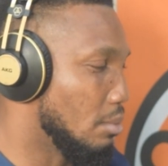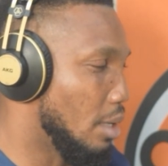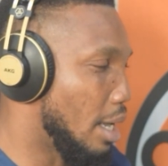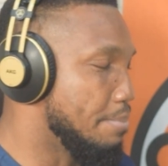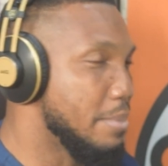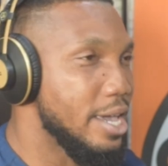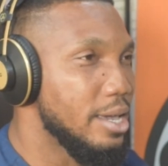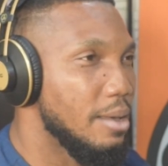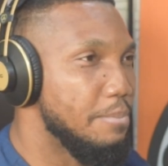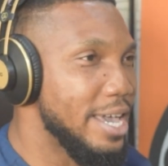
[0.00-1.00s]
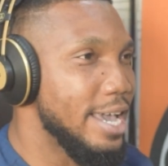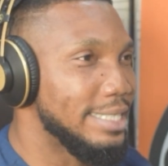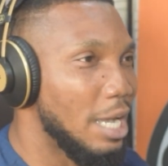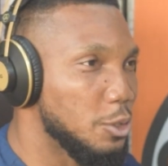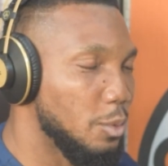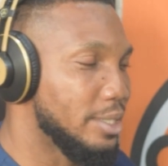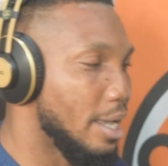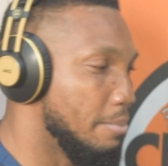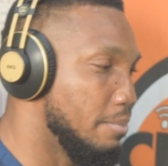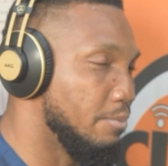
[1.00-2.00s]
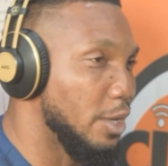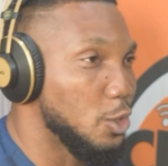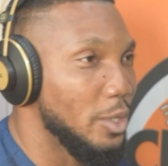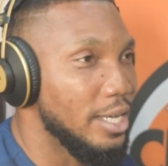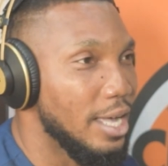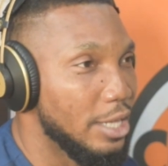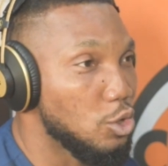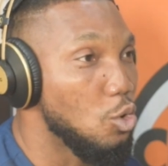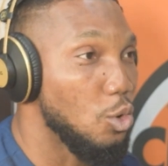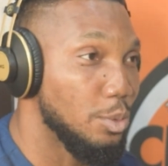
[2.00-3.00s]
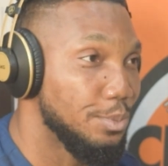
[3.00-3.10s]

In May 8th, I was with Victoni at Coco.